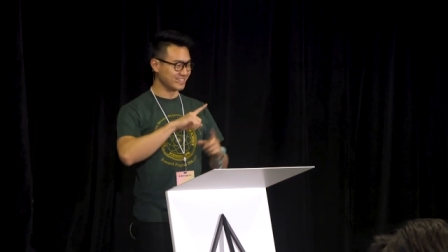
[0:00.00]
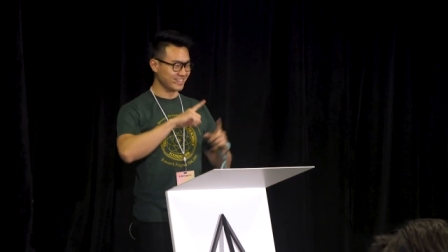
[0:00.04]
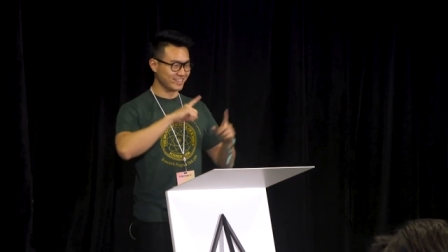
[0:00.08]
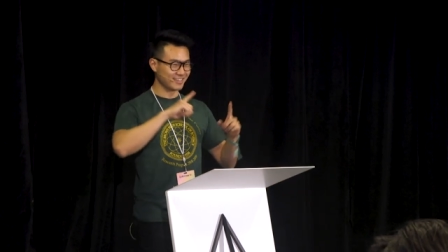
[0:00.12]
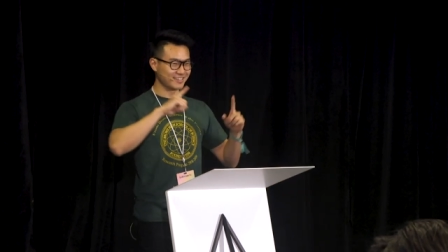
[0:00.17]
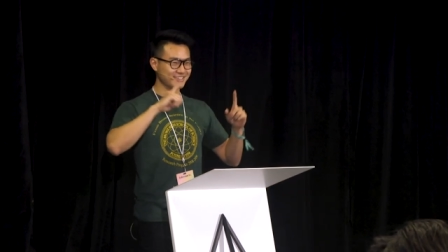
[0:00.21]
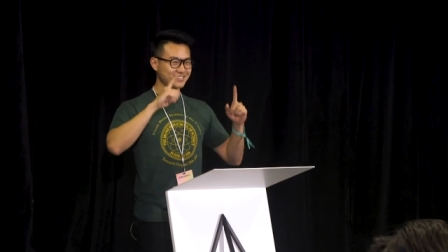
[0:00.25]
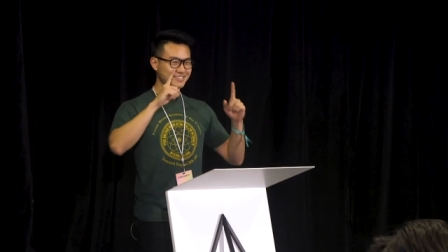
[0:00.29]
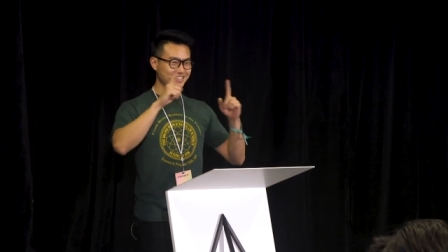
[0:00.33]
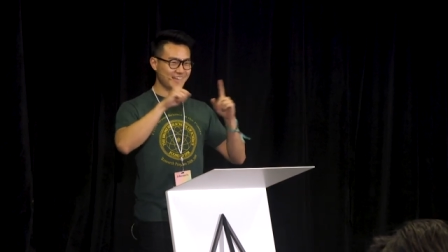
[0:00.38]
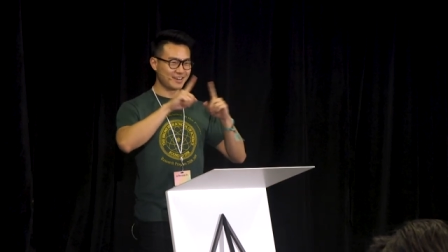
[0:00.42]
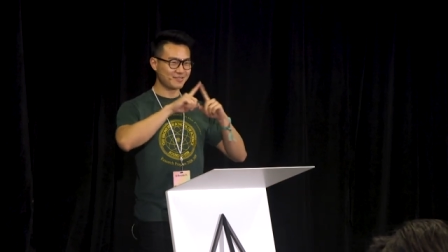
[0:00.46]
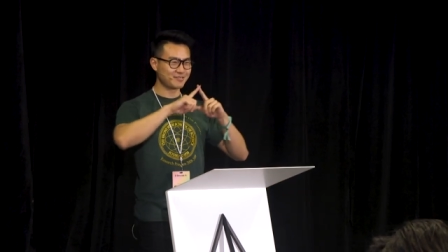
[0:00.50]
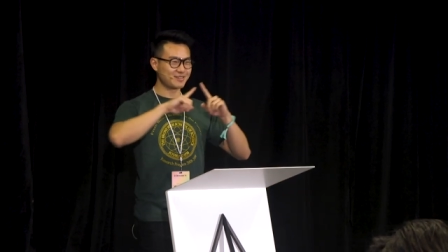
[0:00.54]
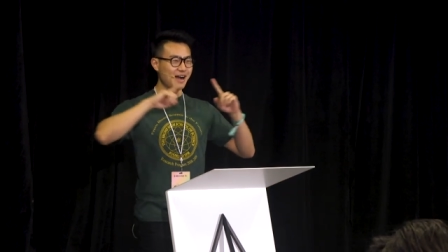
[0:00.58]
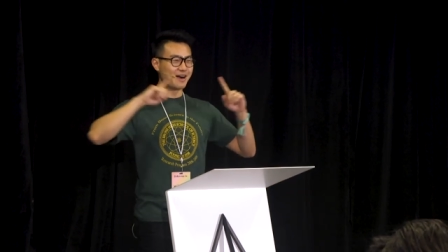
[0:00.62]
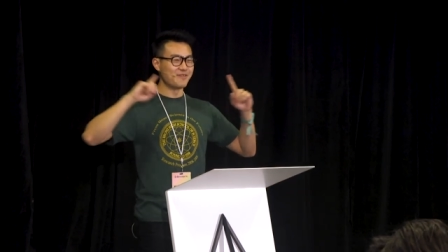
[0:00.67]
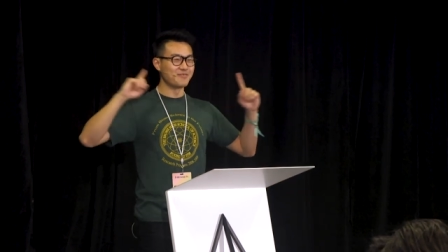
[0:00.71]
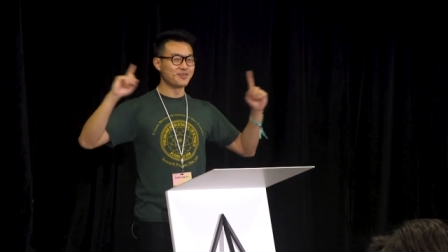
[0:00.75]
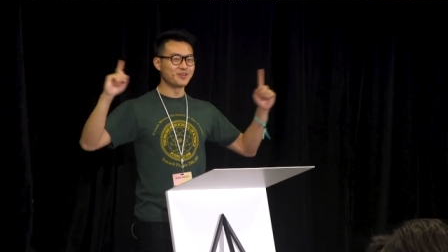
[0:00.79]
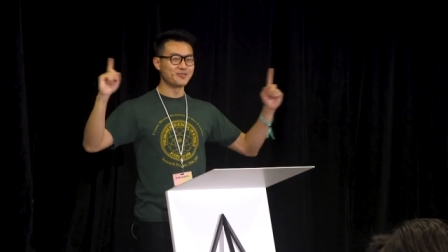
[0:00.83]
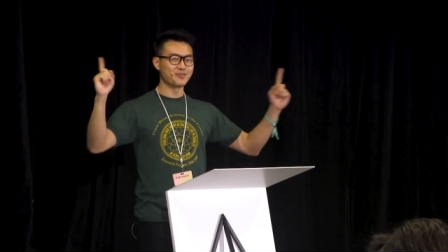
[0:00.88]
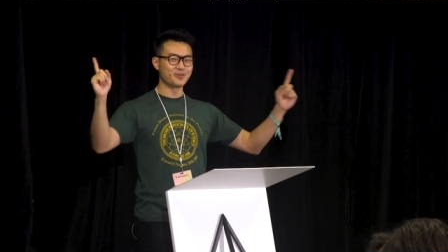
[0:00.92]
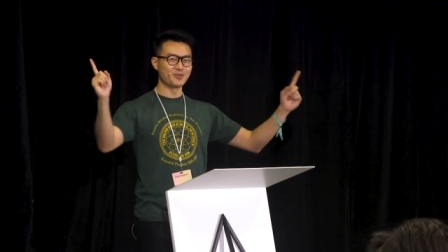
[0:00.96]
it's like stand-up
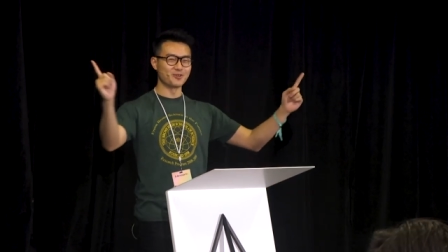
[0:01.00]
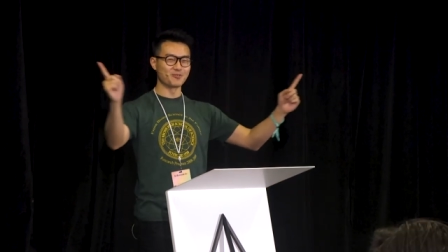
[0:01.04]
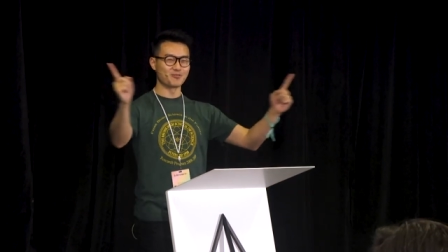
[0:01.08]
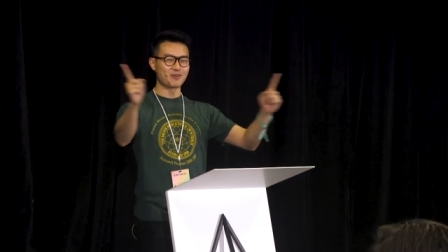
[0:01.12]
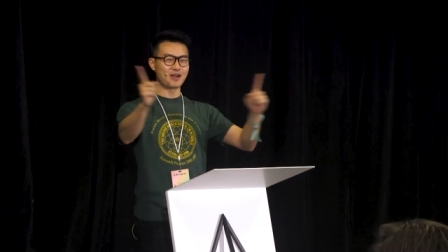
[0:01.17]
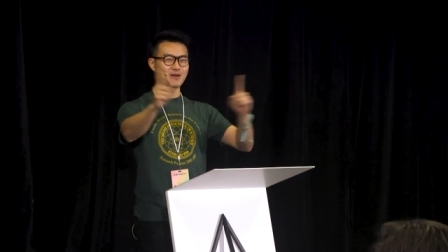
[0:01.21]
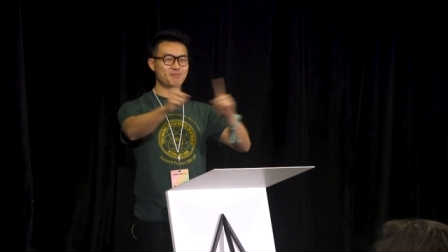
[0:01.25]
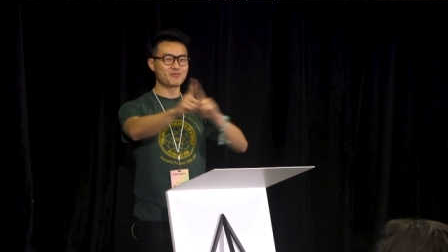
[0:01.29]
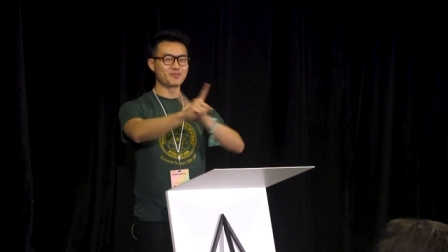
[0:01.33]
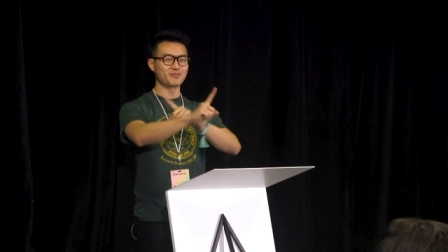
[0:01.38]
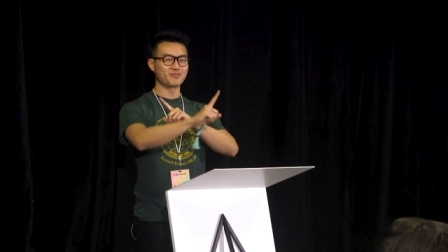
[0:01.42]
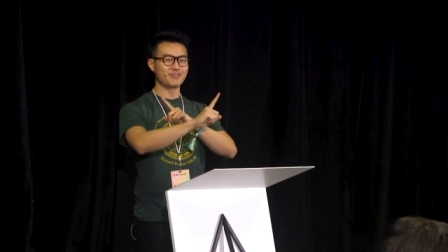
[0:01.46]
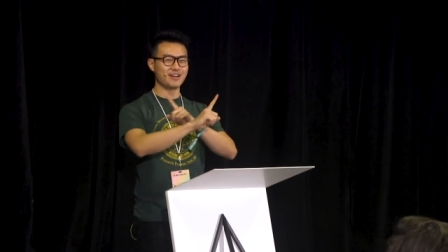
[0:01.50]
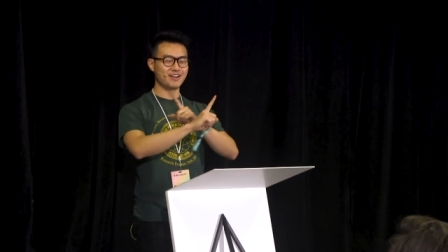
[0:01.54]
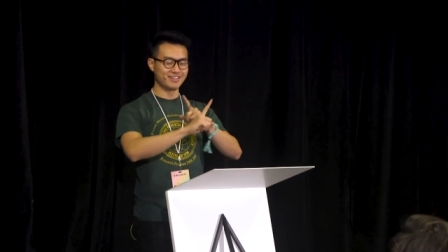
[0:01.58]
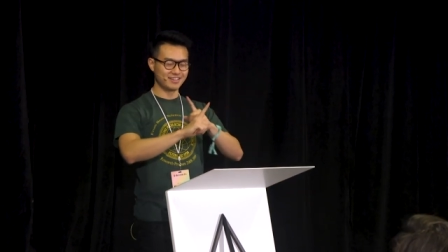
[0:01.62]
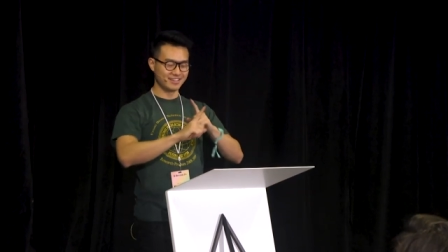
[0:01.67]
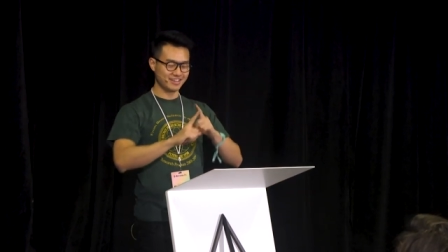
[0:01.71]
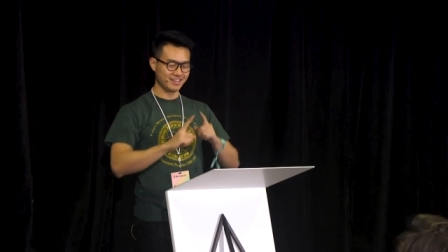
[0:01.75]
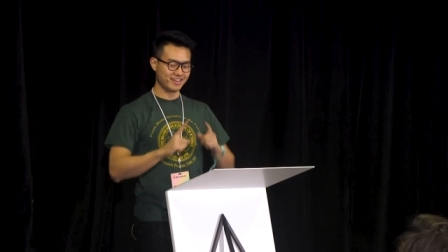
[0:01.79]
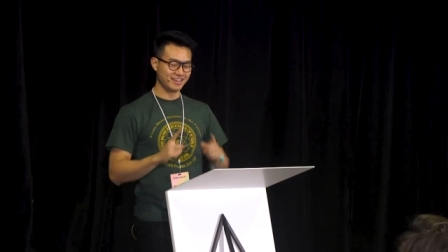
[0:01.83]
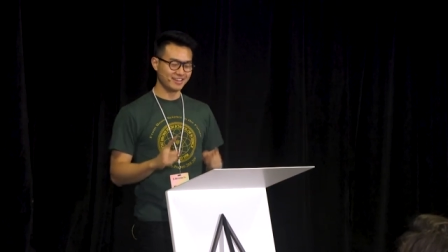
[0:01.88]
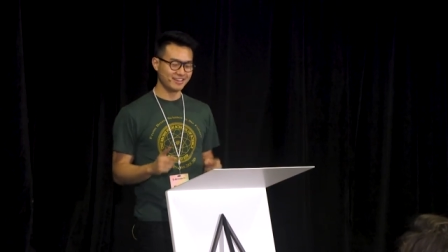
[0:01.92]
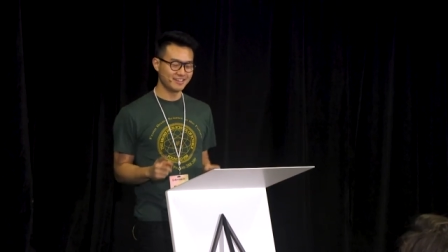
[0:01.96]
comedy where you wrap it around
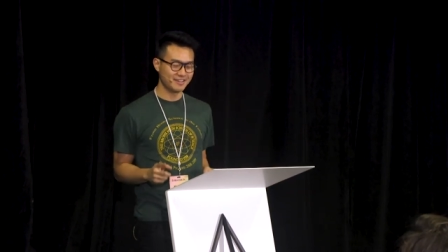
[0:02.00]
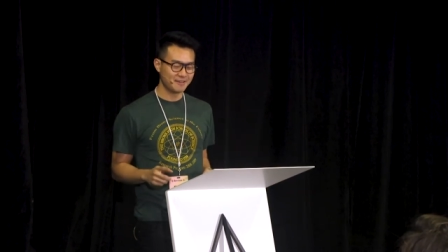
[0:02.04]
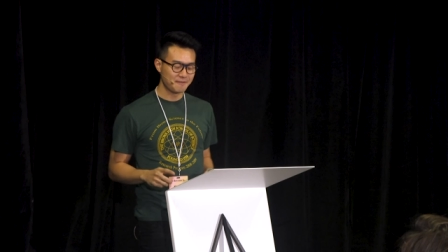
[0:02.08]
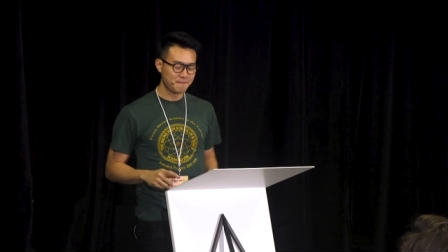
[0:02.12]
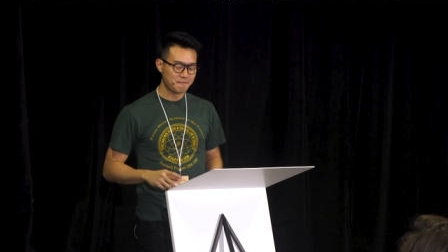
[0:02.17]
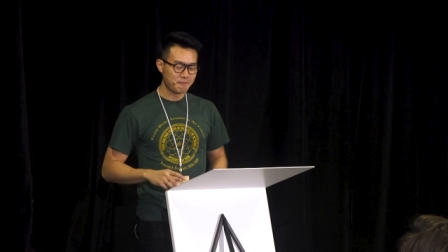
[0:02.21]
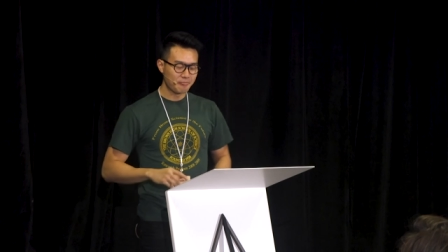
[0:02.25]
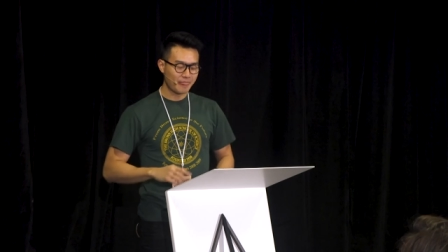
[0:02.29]
at the end.